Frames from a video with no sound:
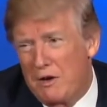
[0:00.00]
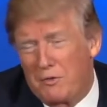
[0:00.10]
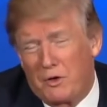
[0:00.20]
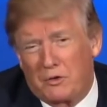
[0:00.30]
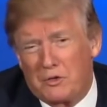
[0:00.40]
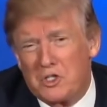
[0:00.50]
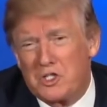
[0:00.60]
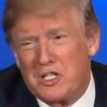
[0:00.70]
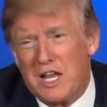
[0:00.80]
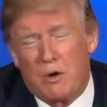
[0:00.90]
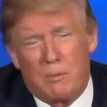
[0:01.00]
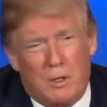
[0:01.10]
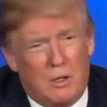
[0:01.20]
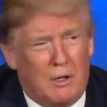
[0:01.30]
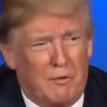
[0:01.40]
folks. This is now
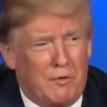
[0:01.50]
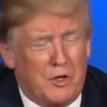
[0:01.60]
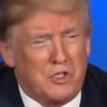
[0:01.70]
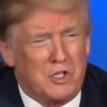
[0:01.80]
America first.